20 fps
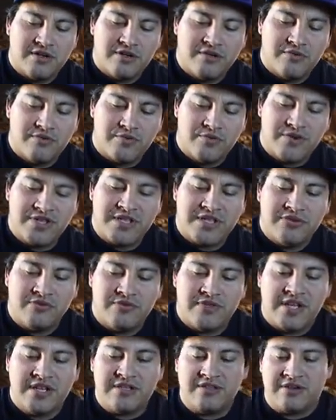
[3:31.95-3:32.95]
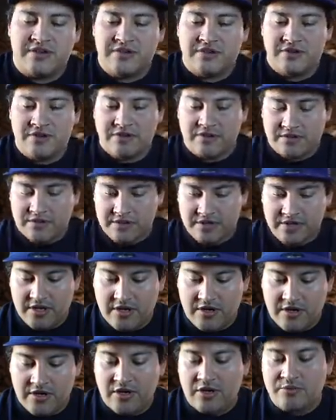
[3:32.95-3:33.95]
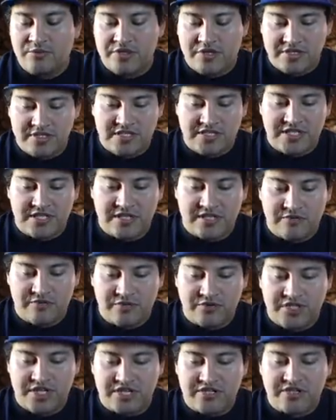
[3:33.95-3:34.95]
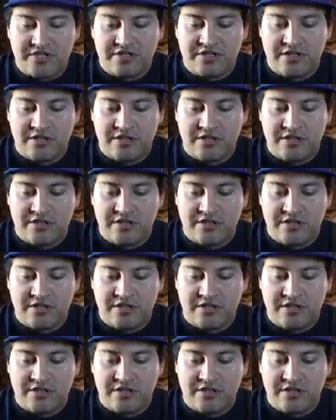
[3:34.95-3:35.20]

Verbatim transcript: I wonder why they threw that in there. Oh, because it's still in rotation.